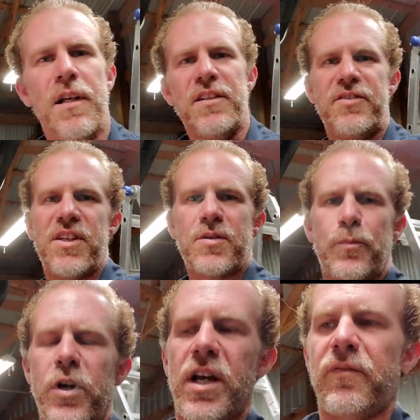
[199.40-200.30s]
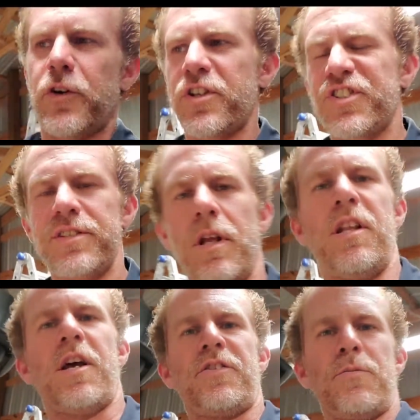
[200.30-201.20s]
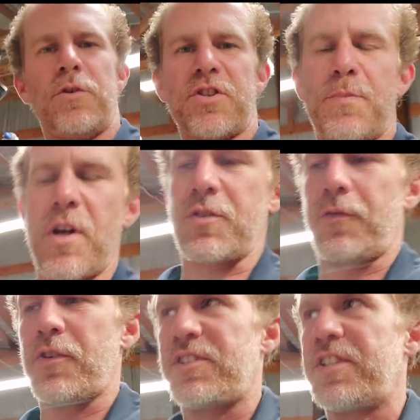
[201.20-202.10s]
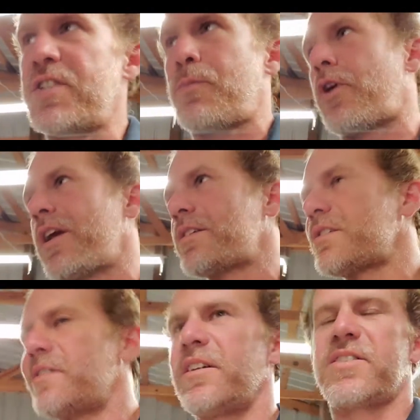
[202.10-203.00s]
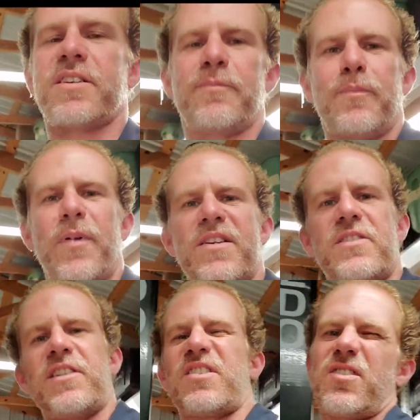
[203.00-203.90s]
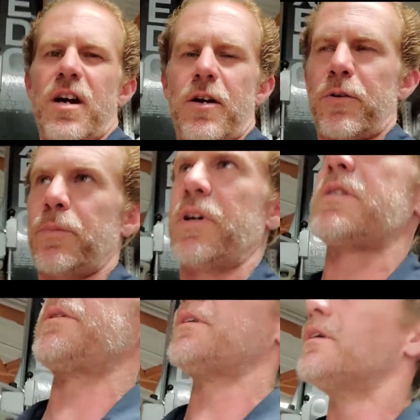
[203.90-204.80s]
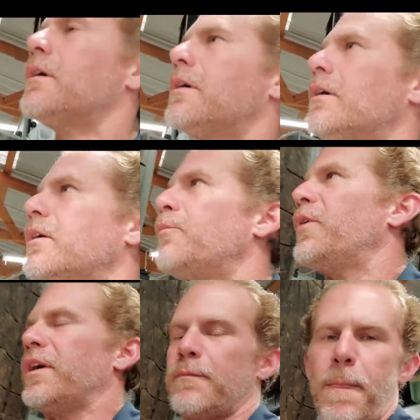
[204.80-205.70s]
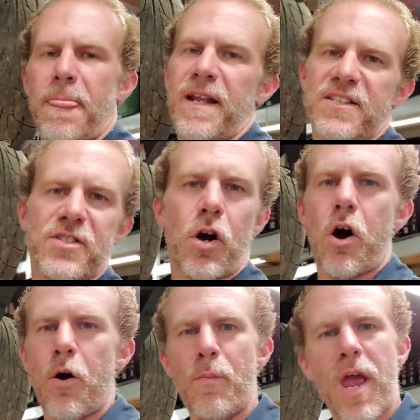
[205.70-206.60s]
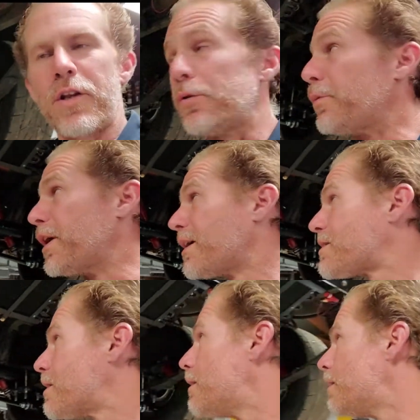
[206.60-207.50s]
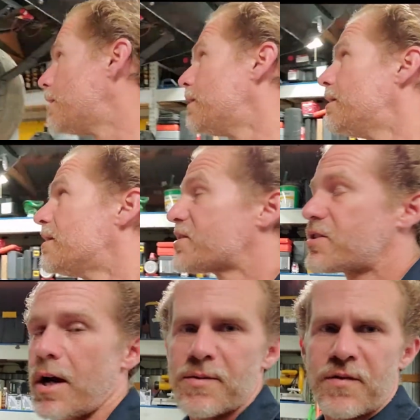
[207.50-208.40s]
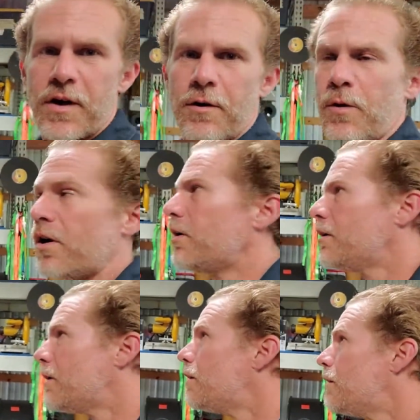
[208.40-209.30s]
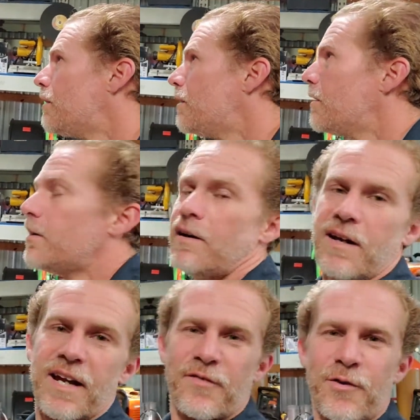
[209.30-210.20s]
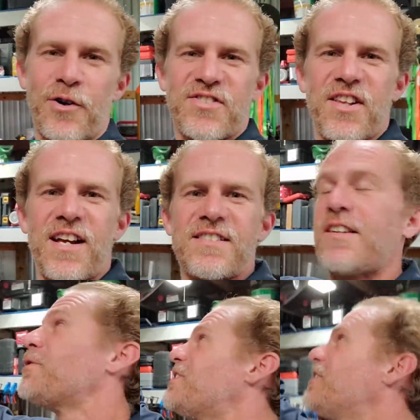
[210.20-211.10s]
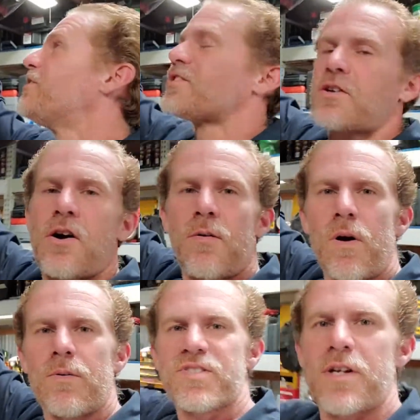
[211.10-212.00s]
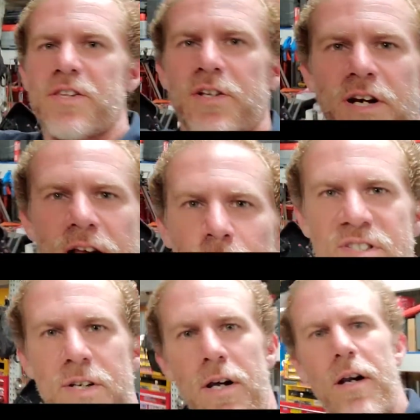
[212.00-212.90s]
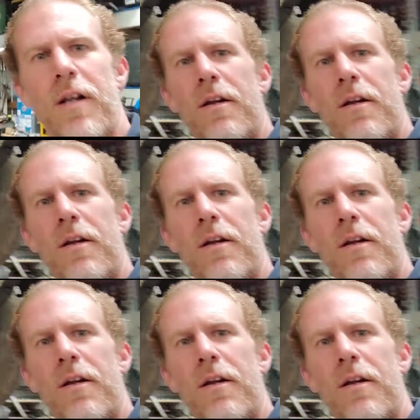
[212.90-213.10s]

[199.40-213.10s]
disc brake conversion. Nothing real special for the disc brakes. It's basically a stock replacement, and it's all manual brakes. Stops very well. And of course, the last thing we did to this car while it was on the ground was our